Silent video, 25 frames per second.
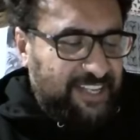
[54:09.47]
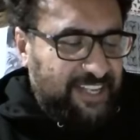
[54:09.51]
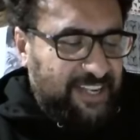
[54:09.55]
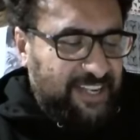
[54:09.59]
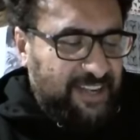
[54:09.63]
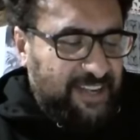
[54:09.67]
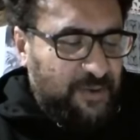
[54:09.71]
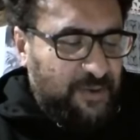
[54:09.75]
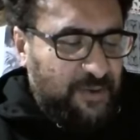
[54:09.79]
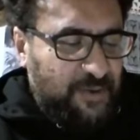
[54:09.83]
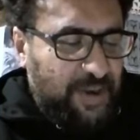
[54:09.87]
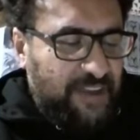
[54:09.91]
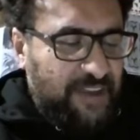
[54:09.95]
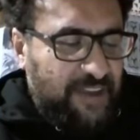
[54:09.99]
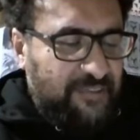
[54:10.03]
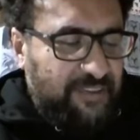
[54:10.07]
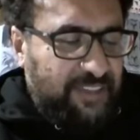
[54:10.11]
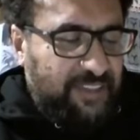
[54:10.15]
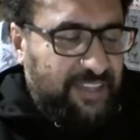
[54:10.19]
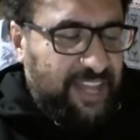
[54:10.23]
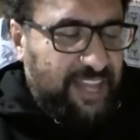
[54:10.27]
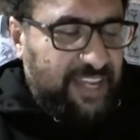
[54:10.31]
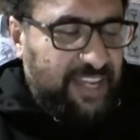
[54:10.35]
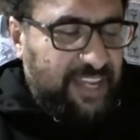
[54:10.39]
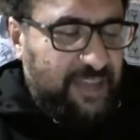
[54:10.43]
Wherever
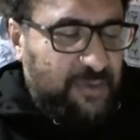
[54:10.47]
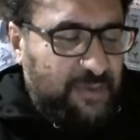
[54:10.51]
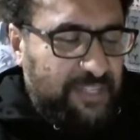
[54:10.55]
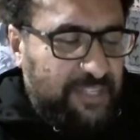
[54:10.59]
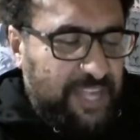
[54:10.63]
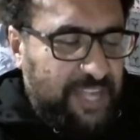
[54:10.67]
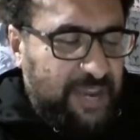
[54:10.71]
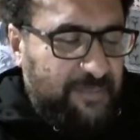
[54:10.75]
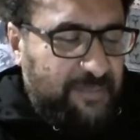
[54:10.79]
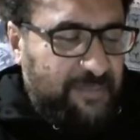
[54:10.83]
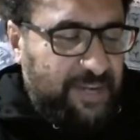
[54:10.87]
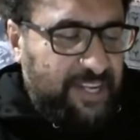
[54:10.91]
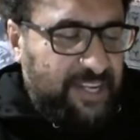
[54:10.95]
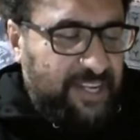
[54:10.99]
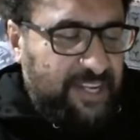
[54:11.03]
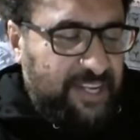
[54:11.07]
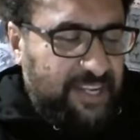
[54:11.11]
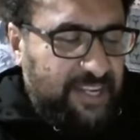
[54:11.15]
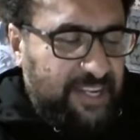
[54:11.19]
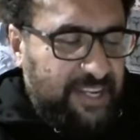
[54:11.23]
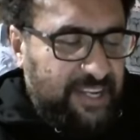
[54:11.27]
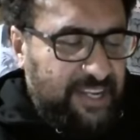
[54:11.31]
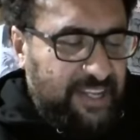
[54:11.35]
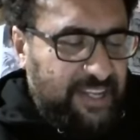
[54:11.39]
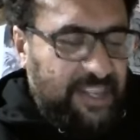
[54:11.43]
Taki was happening,
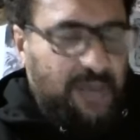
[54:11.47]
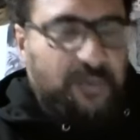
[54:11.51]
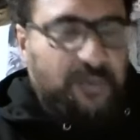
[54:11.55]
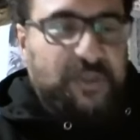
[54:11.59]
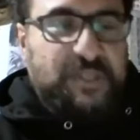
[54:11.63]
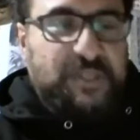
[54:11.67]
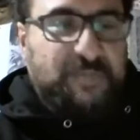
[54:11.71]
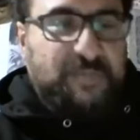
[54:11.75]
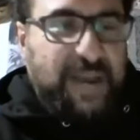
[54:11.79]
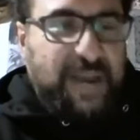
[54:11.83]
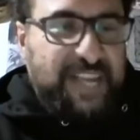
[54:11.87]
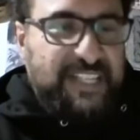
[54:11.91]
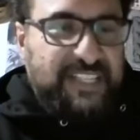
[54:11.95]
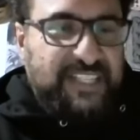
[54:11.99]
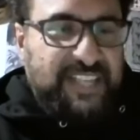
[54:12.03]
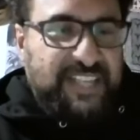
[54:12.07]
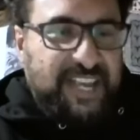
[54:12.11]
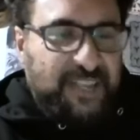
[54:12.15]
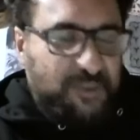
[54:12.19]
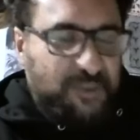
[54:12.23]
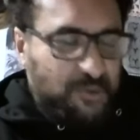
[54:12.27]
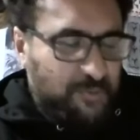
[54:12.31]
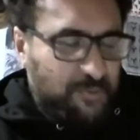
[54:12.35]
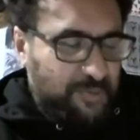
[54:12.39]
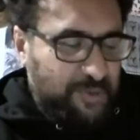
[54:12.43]
there was
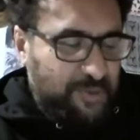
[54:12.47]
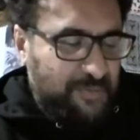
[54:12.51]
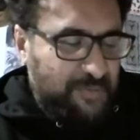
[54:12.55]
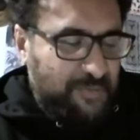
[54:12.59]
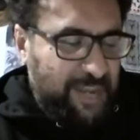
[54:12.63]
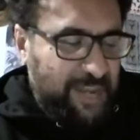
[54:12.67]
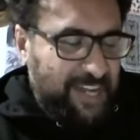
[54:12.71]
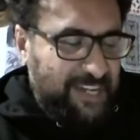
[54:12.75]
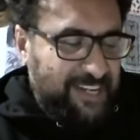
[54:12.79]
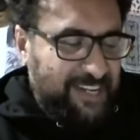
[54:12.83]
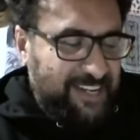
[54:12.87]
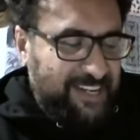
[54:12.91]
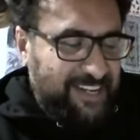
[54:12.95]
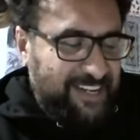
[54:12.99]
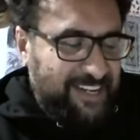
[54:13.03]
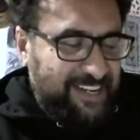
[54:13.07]
paisa to be made.